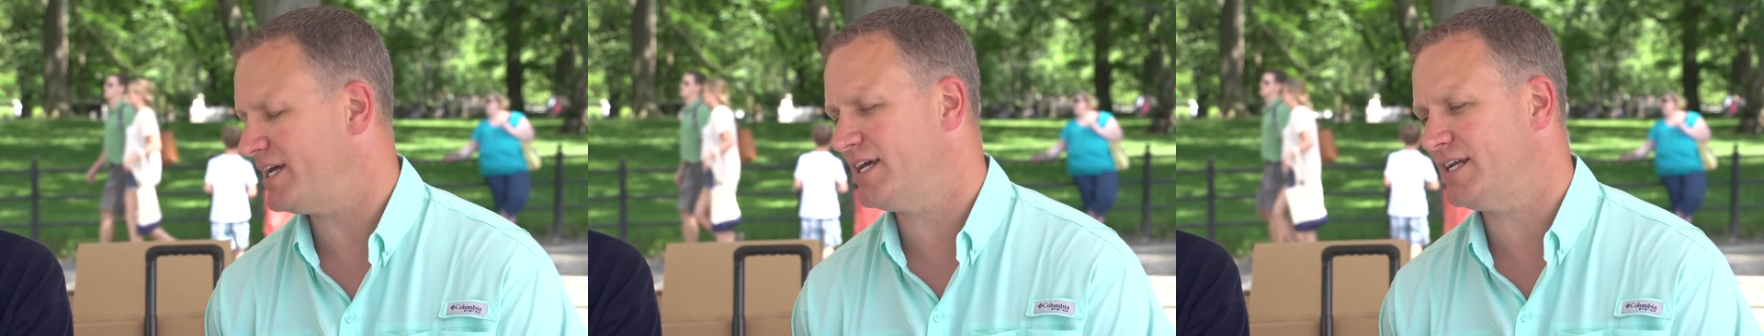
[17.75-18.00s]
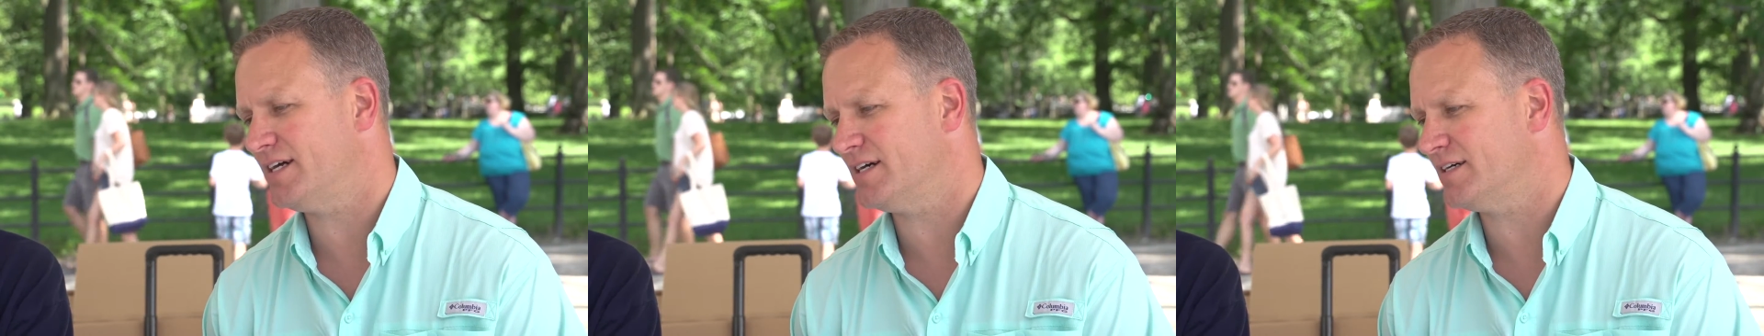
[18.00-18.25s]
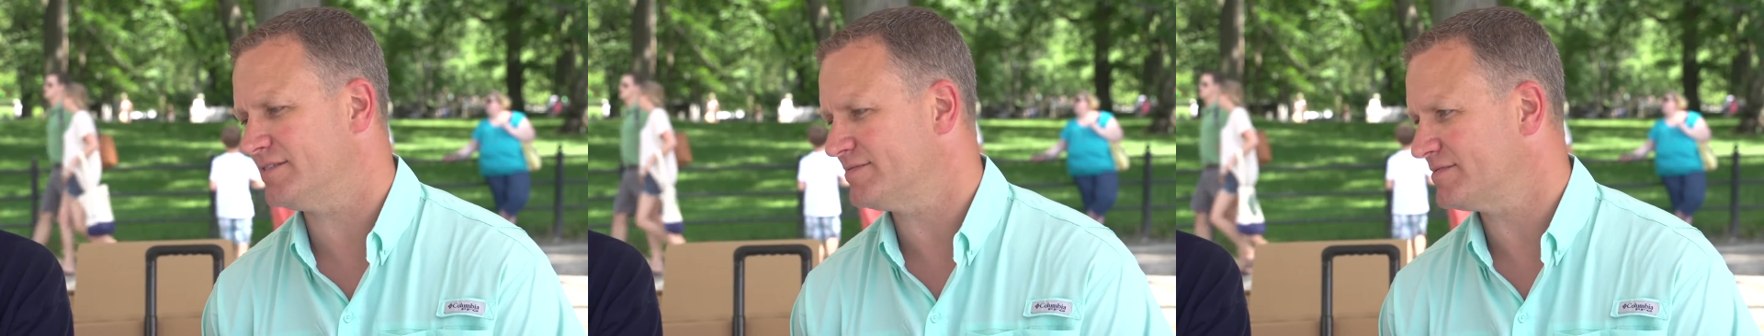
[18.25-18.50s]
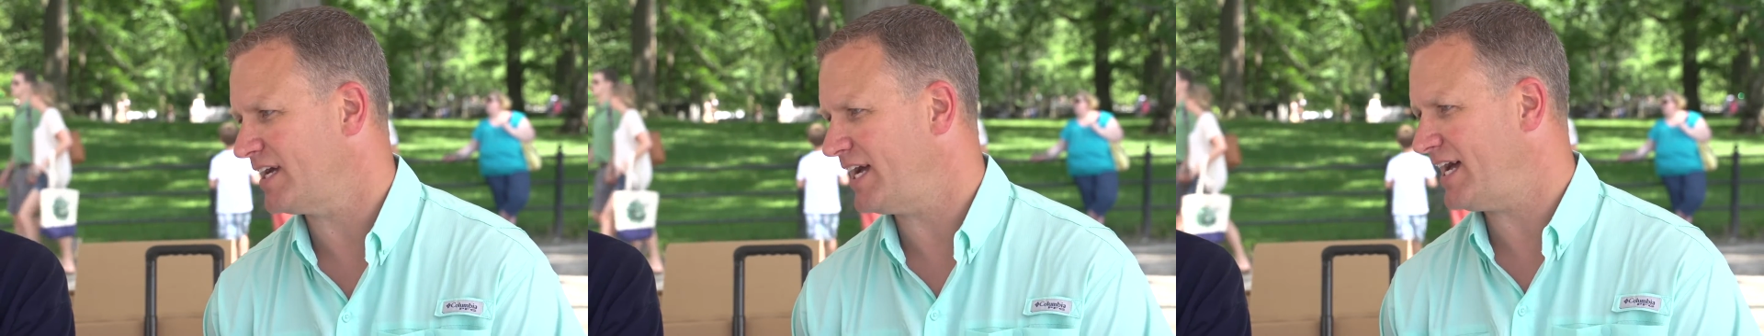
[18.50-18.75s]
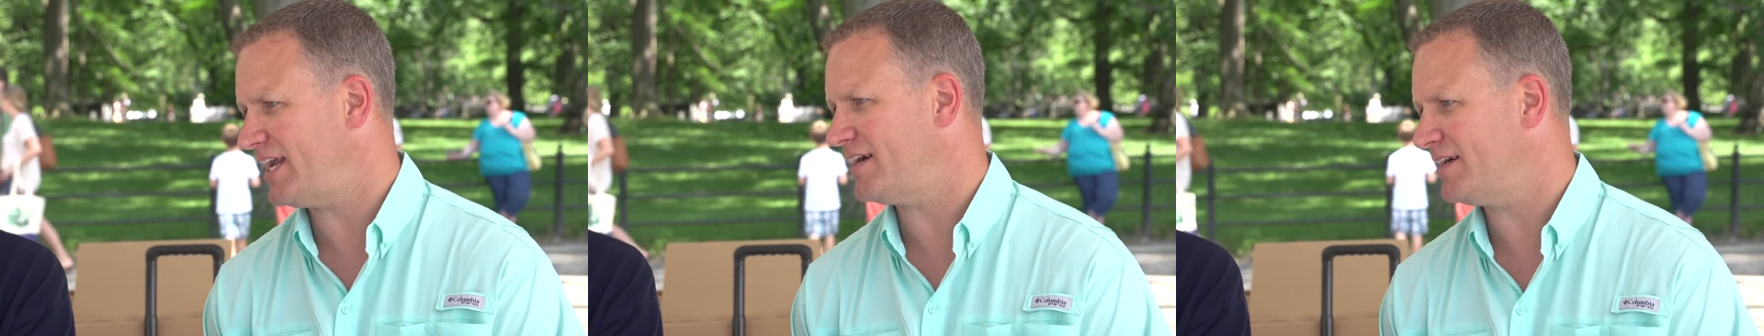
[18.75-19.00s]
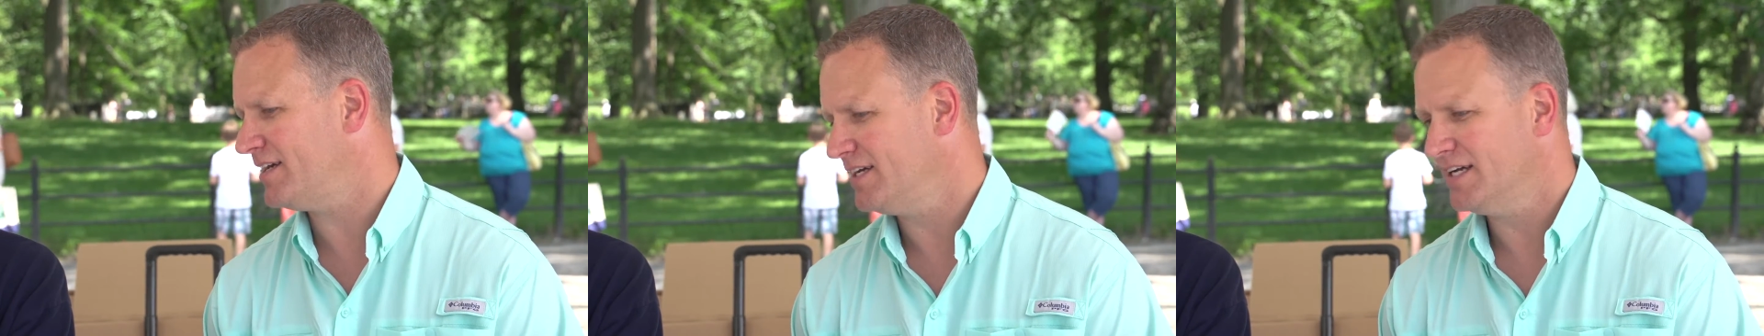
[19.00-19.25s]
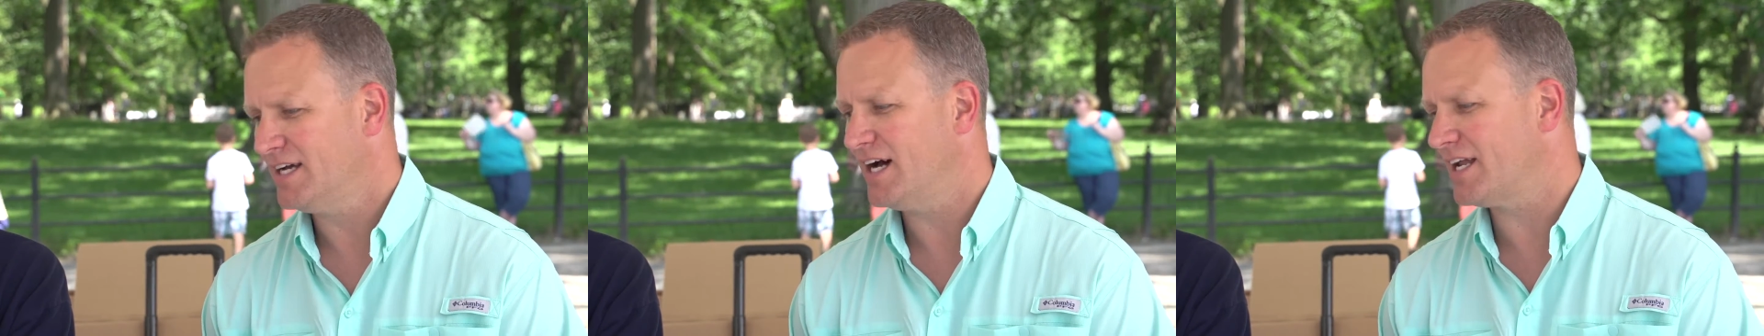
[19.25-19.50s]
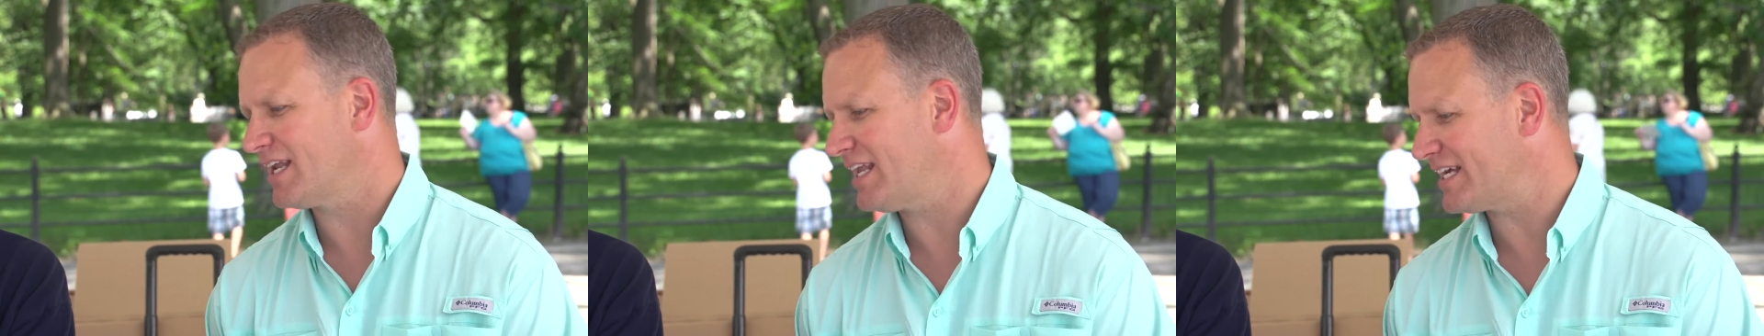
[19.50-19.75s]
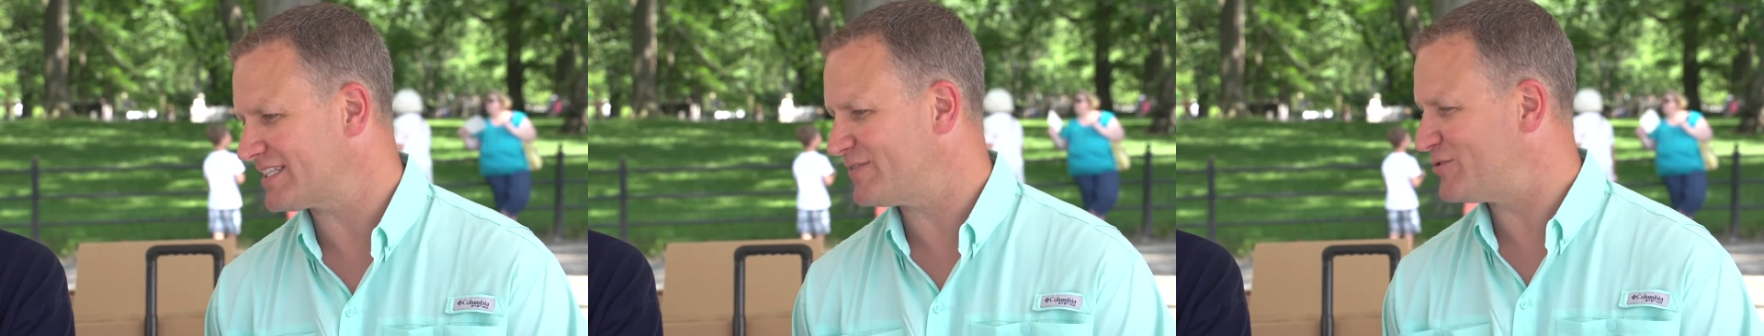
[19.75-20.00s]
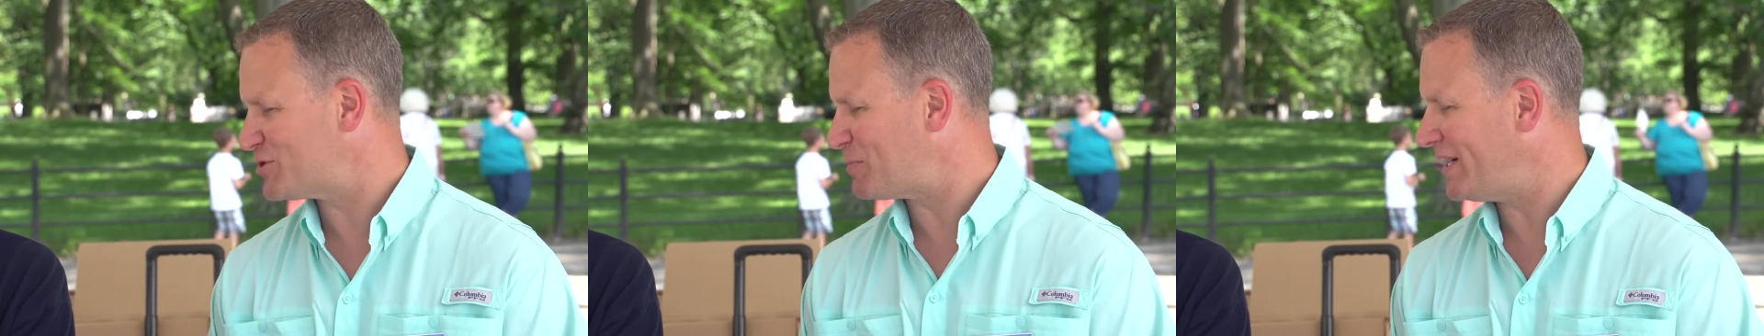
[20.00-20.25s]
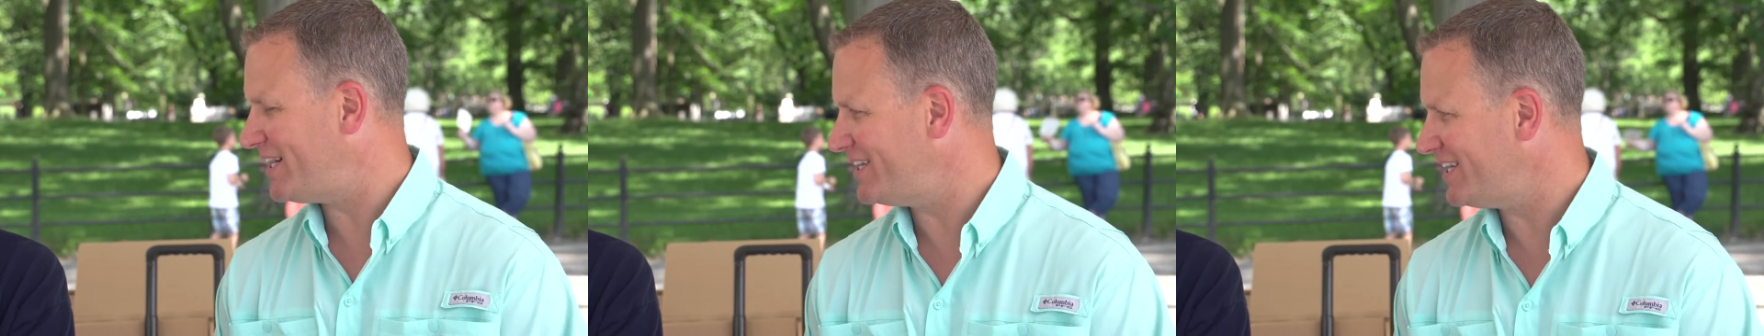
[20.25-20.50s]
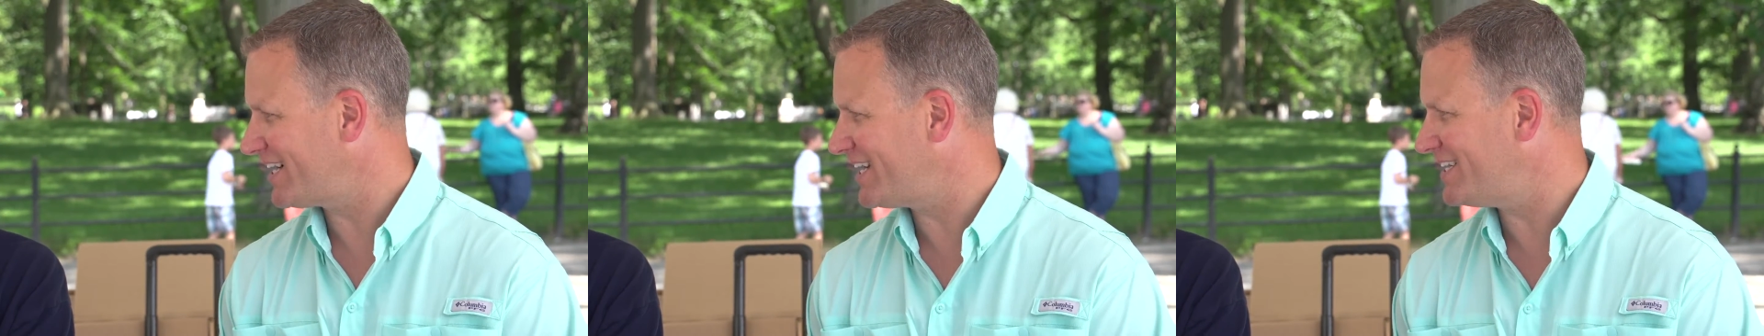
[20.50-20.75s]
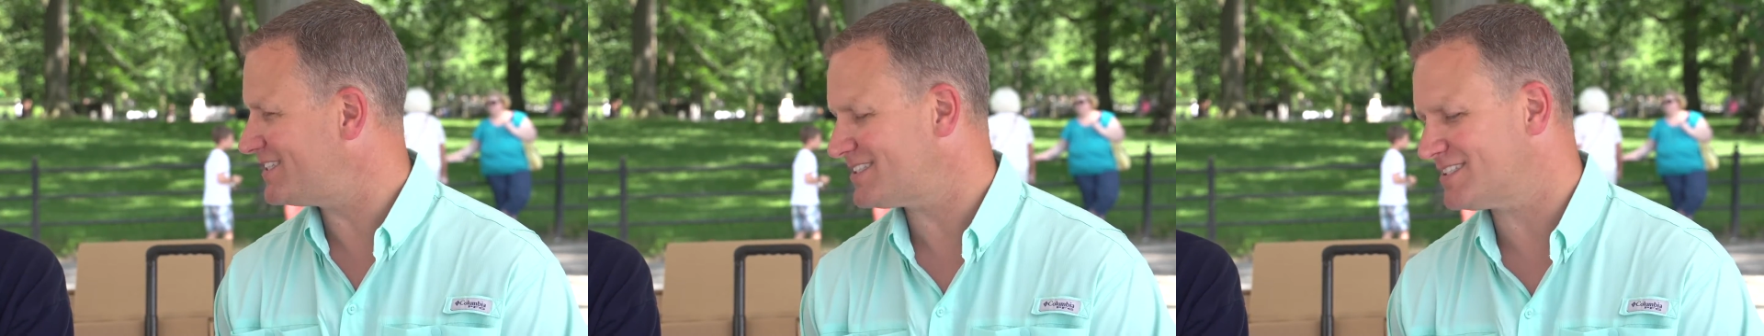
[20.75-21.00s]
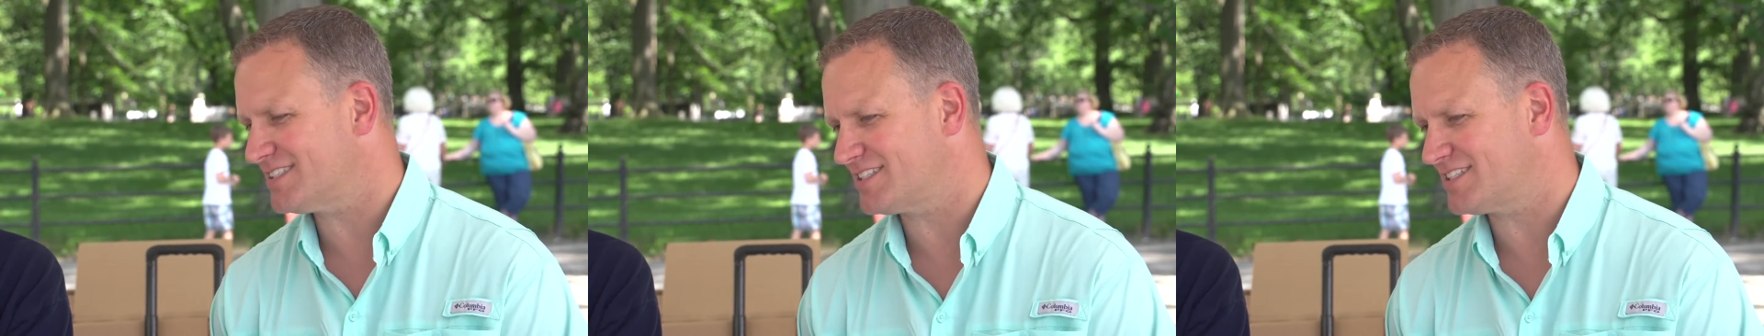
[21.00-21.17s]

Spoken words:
and I had an elective to spare, I guess.